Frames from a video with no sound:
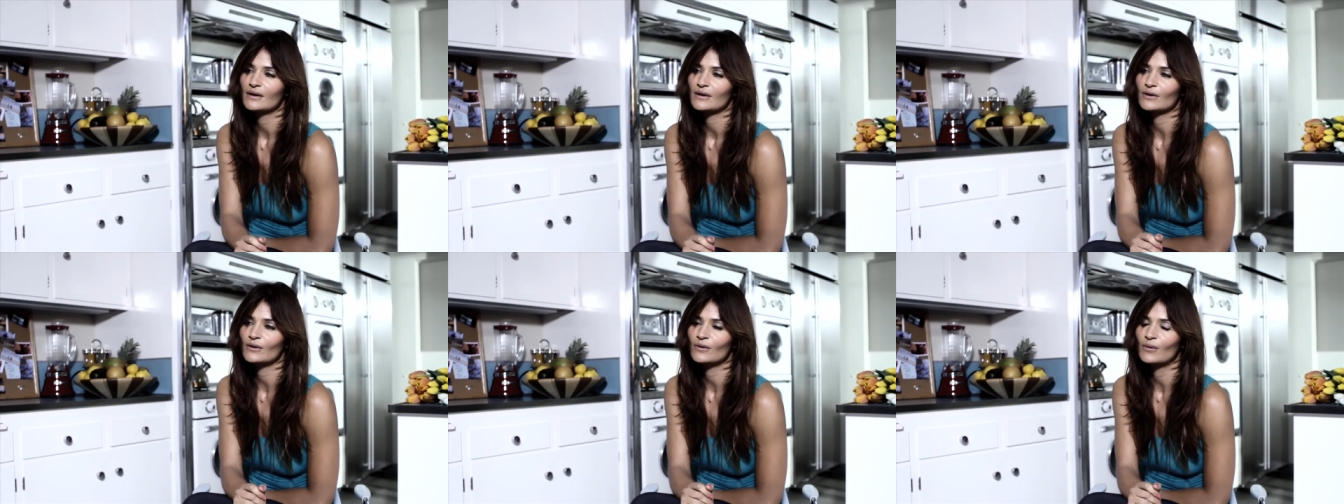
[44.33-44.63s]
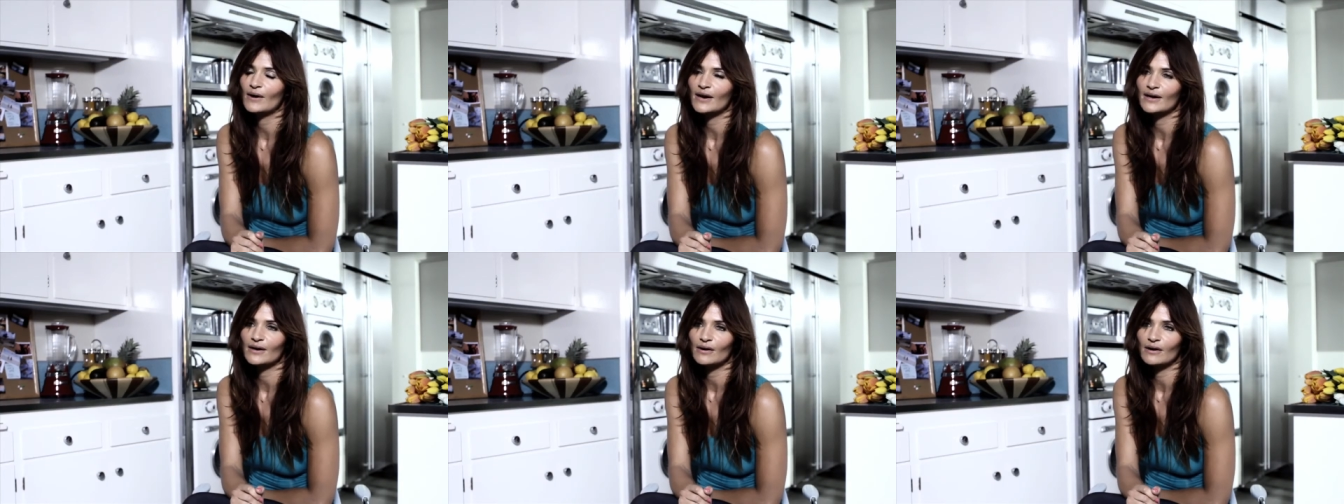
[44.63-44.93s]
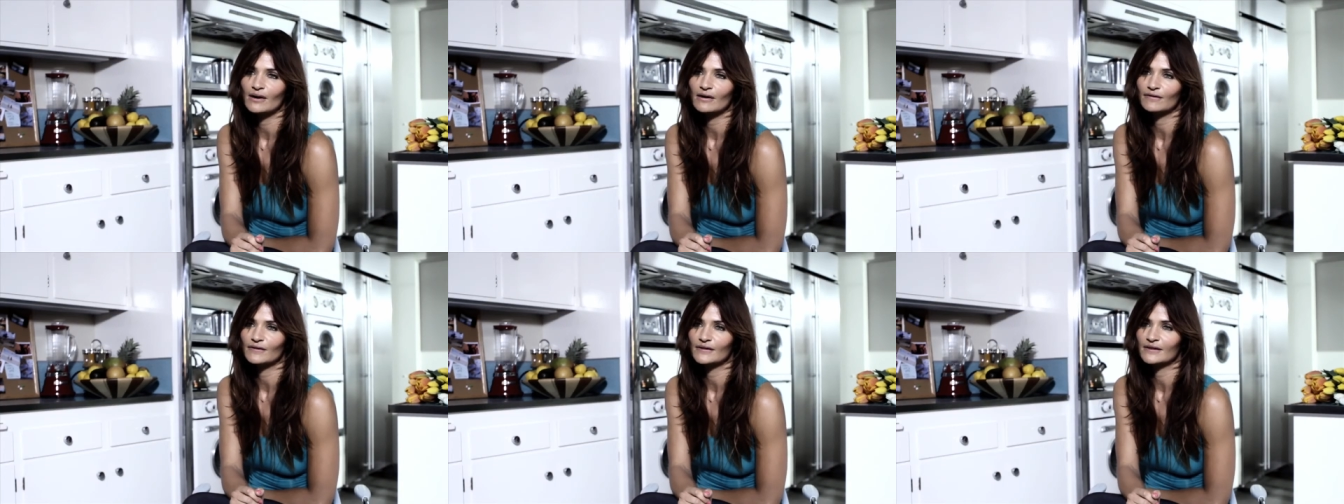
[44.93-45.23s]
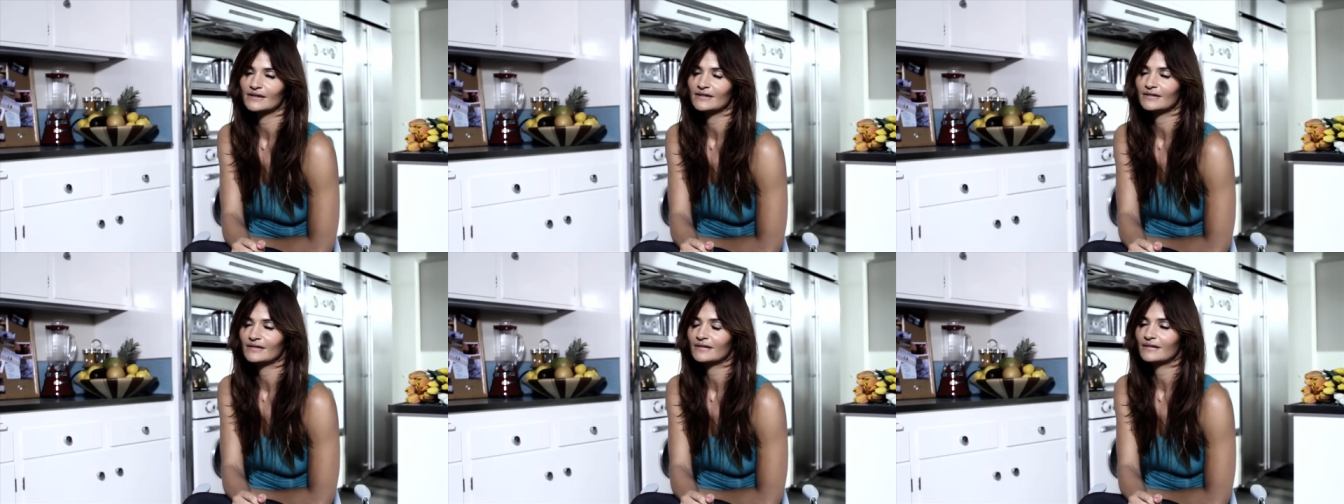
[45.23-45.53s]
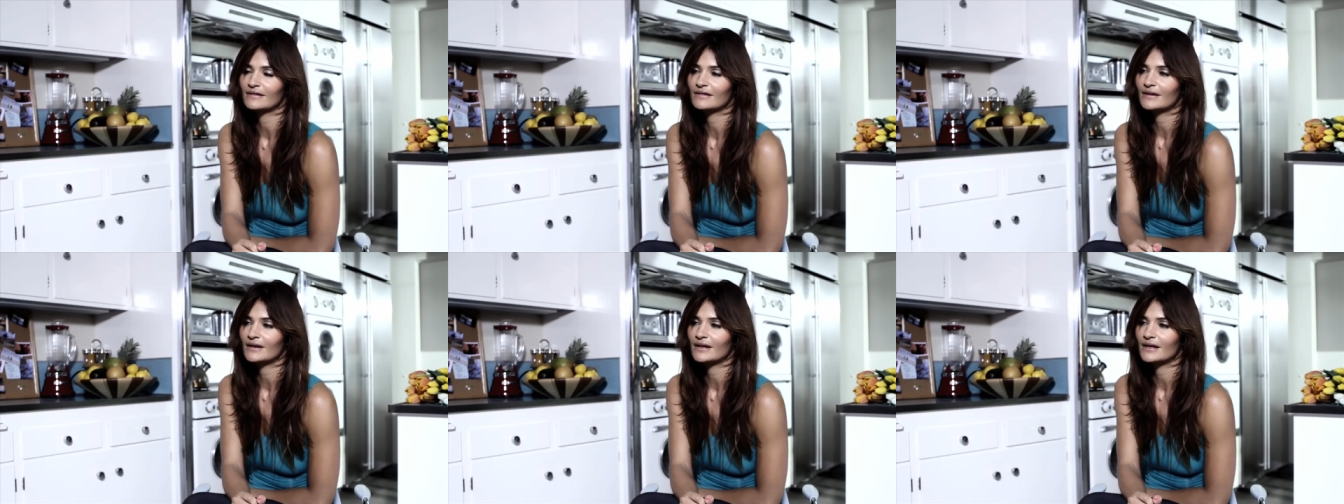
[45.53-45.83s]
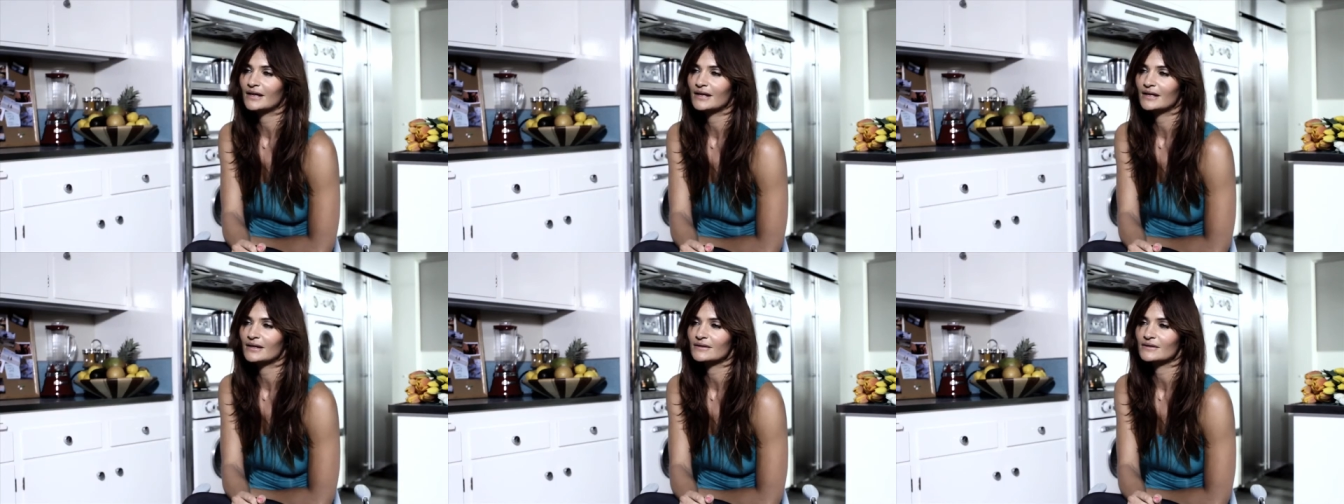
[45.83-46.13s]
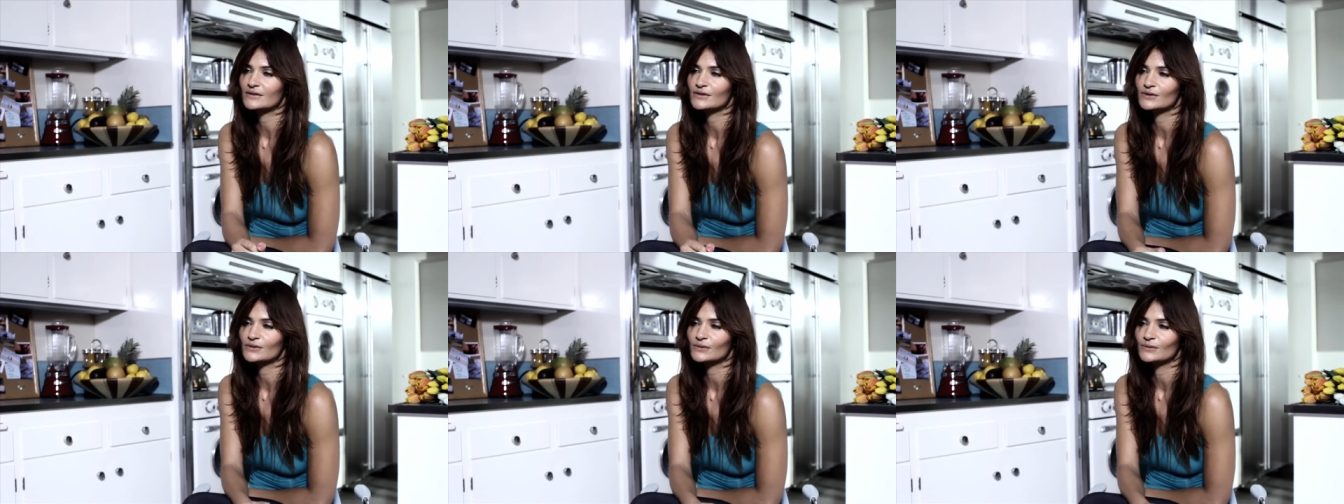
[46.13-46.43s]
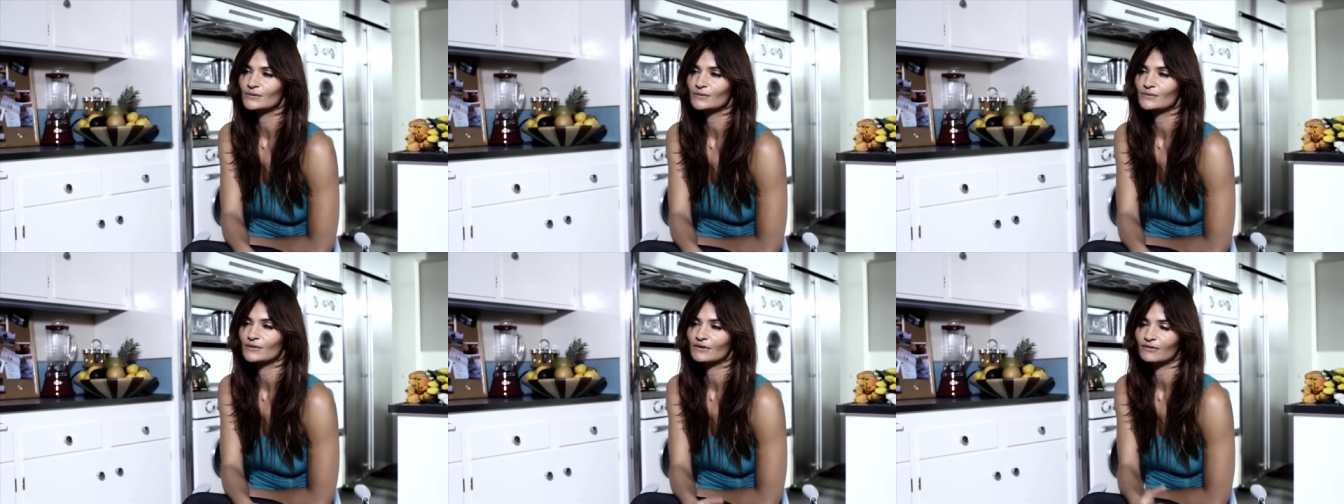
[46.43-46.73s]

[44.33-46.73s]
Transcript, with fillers: quite often and to the